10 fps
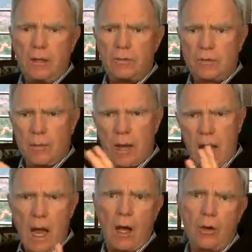
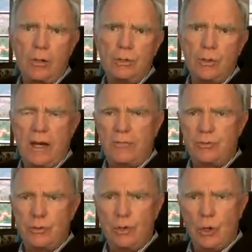somehow you have
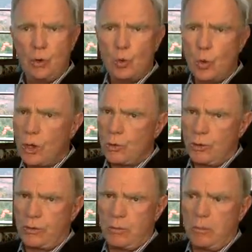to work
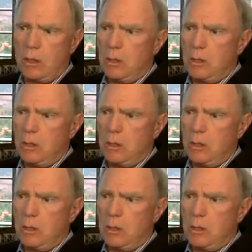with them.